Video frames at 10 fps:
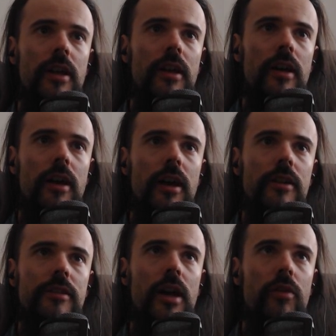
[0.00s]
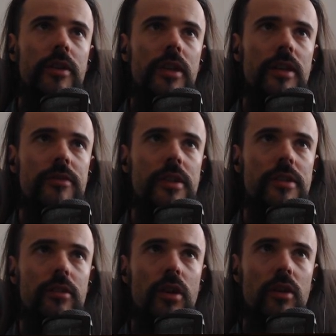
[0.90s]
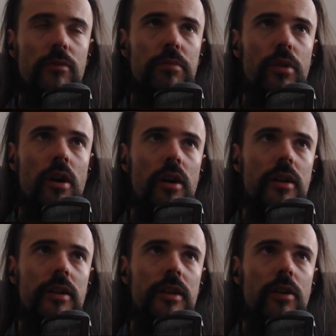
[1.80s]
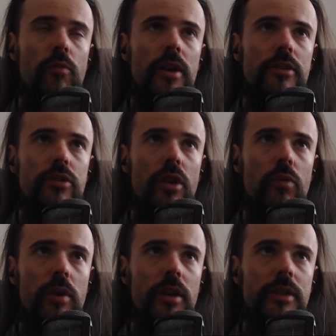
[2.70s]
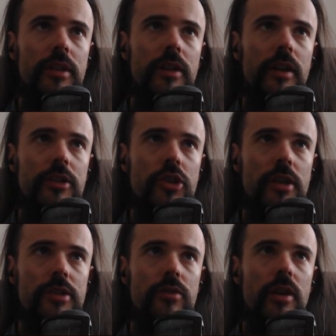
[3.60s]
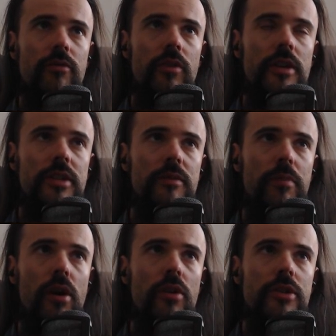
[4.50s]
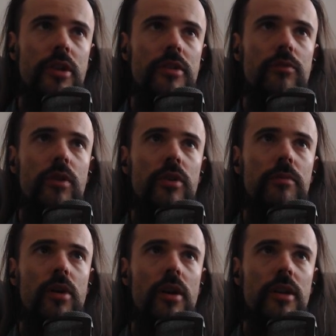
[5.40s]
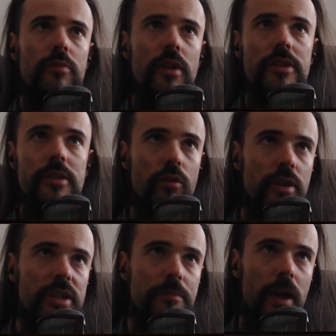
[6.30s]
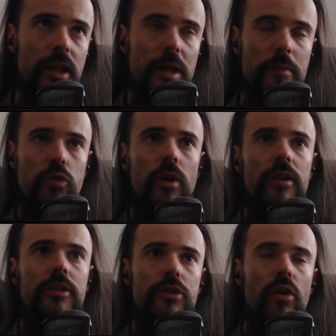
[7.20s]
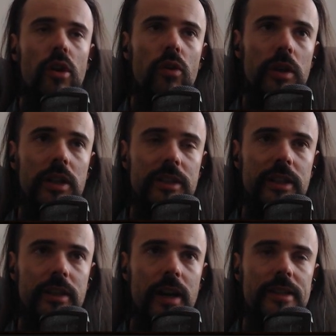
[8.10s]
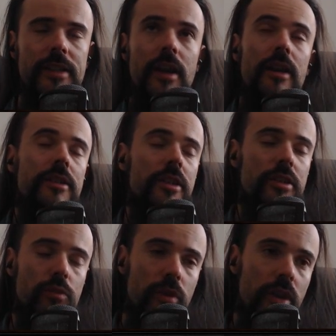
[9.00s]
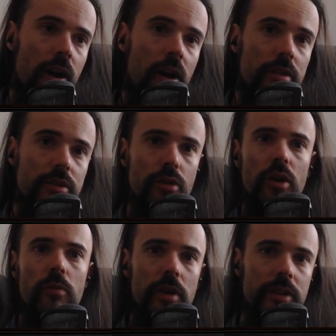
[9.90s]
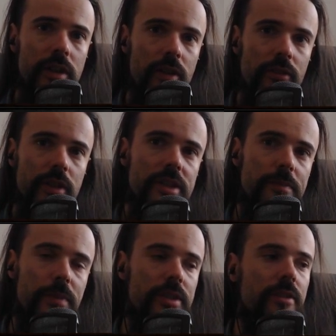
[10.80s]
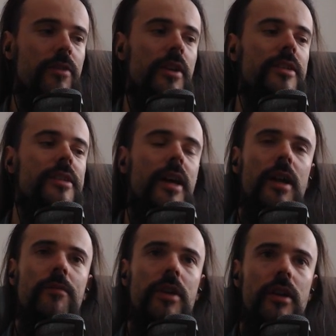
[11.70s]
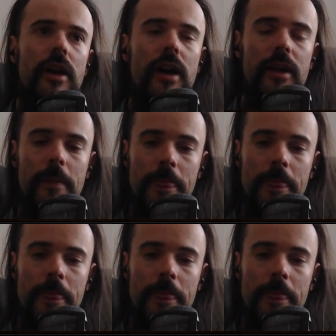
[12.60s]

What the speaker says: Now it gives us a lot of block when dual wielding, and chance to gain frenzy and power charges when you block, as well as increased spell damage while dual wielding, guys. Since we are dual wielding in this specific setup that I